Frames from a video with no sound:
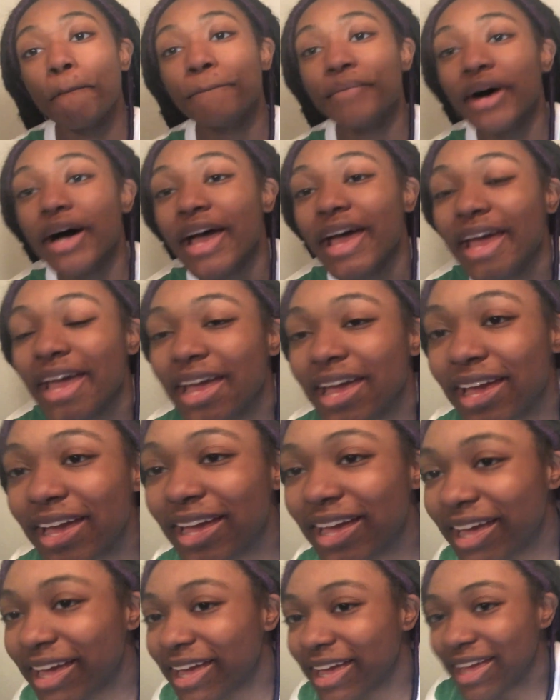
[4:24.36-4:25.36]
But
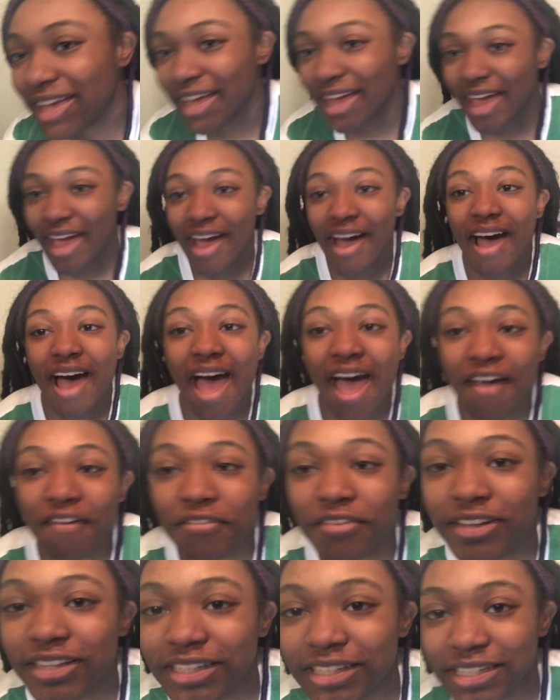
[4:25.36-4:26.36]
yeah, I
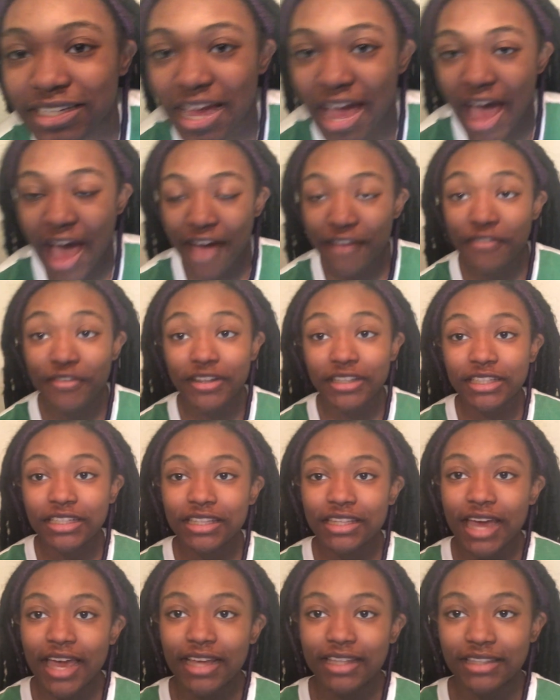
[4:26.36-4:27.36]
really
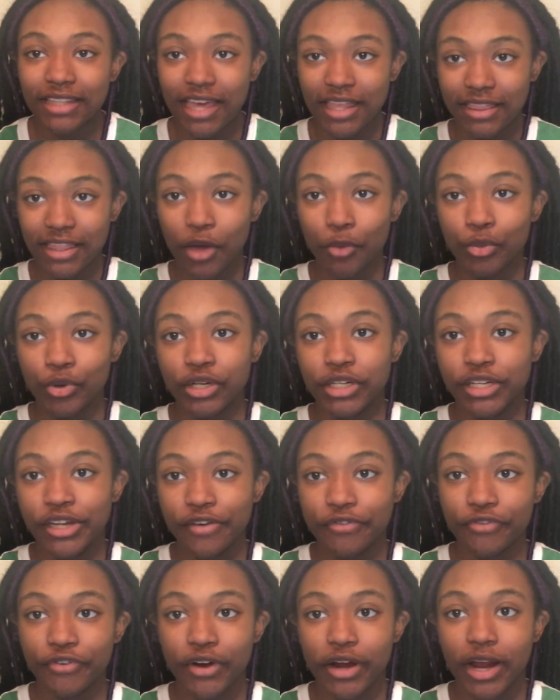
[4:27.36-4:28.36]
liked that there were
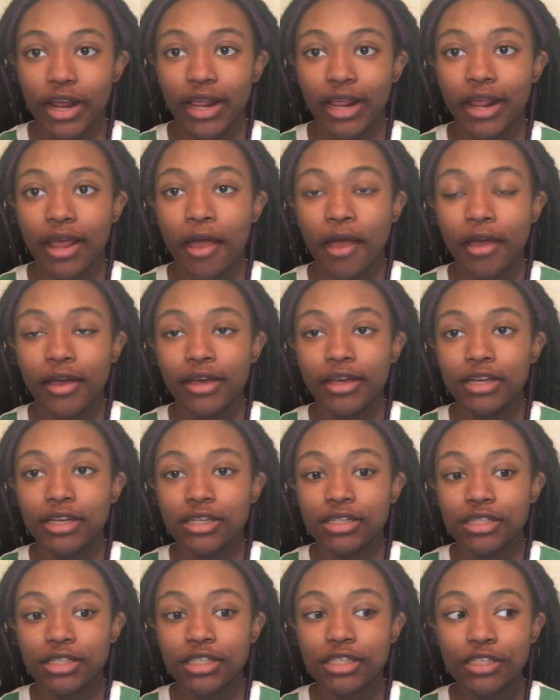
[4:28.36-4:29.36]
different
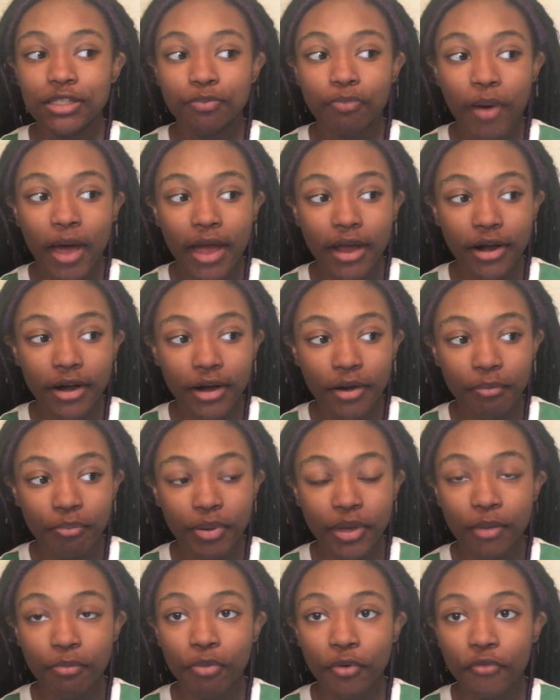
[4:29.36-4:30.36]
spider
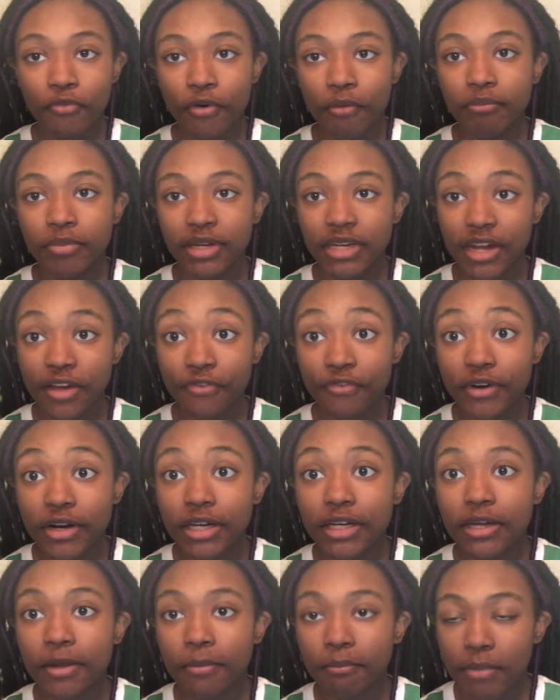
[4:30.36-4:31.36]
people from
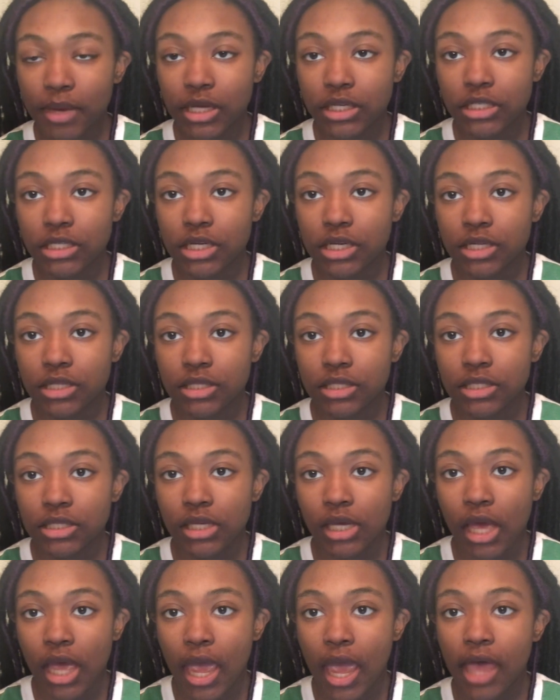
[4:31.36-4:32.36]
different dimensions,
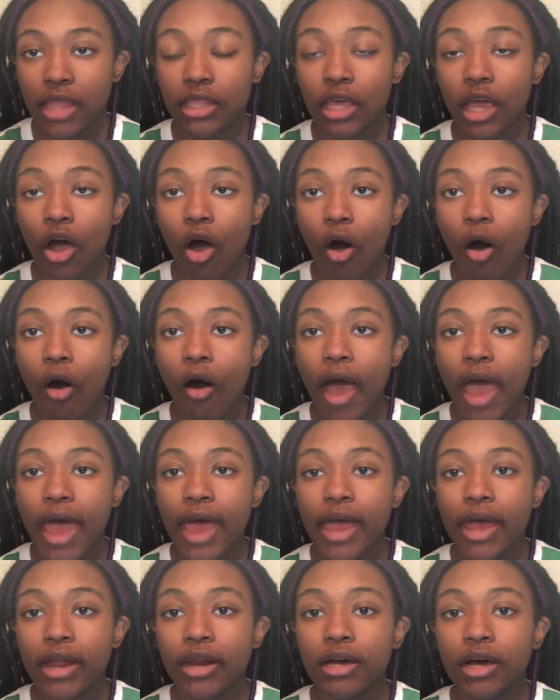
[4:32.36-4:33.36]
and they all
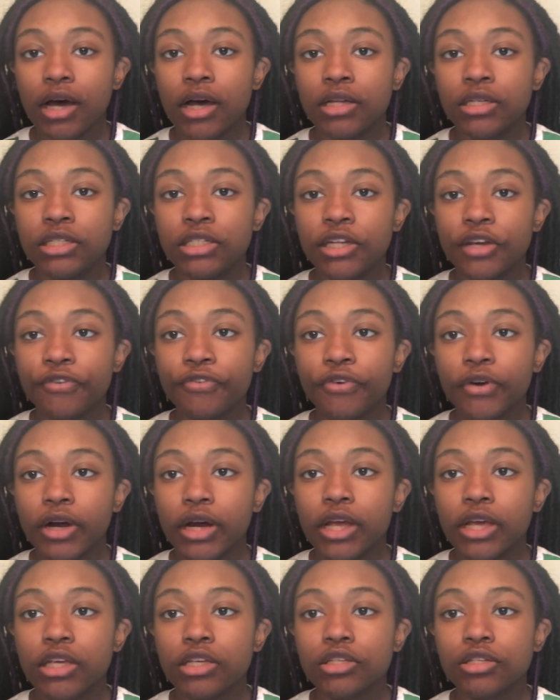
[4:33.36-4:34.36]
had a
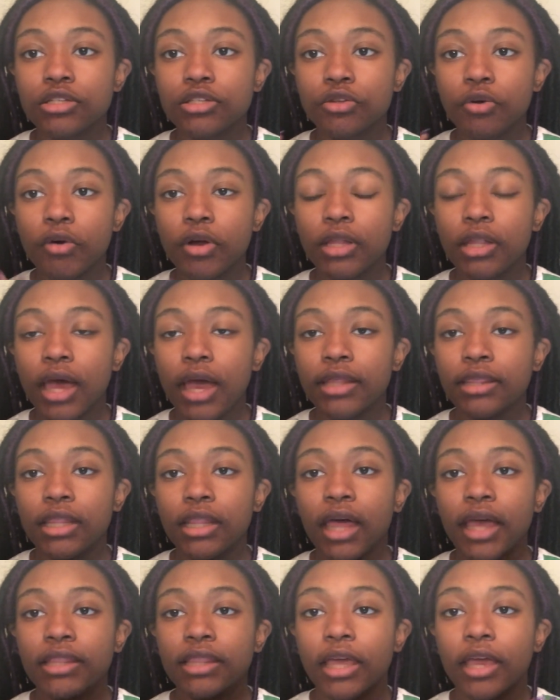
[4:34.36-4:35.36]
different storyline.
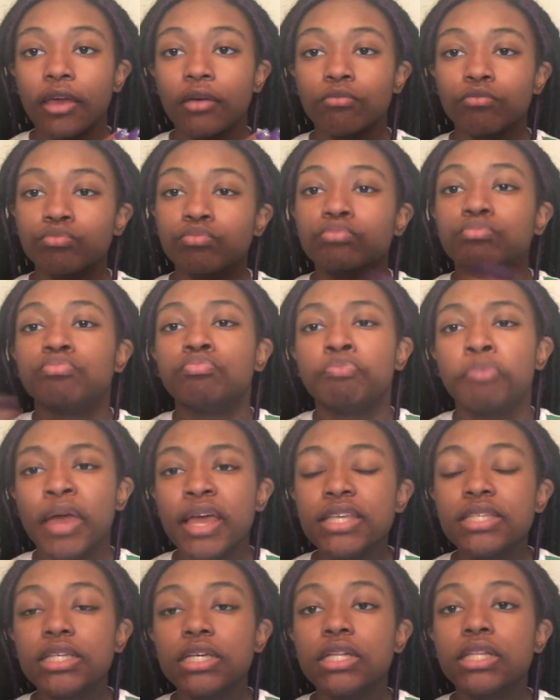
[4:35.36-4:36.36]
Like, they
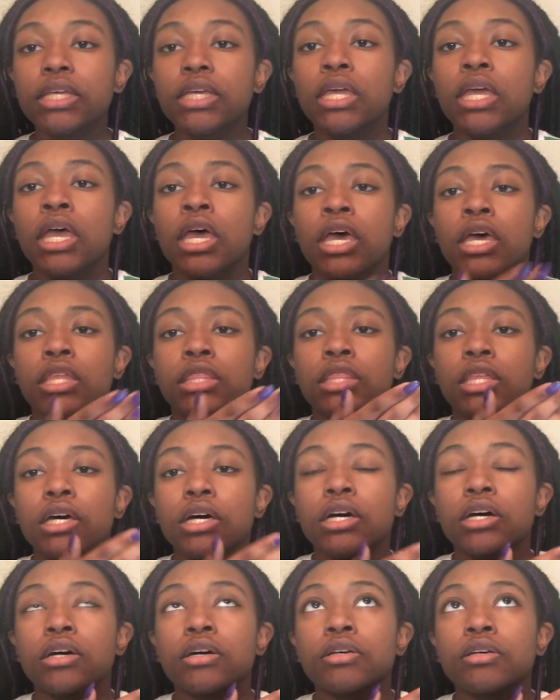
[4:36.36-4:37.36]
basically,
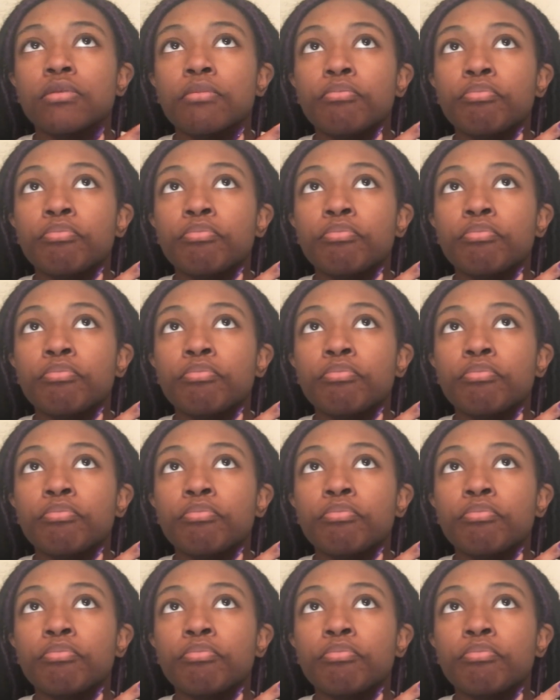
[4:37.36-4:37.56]
the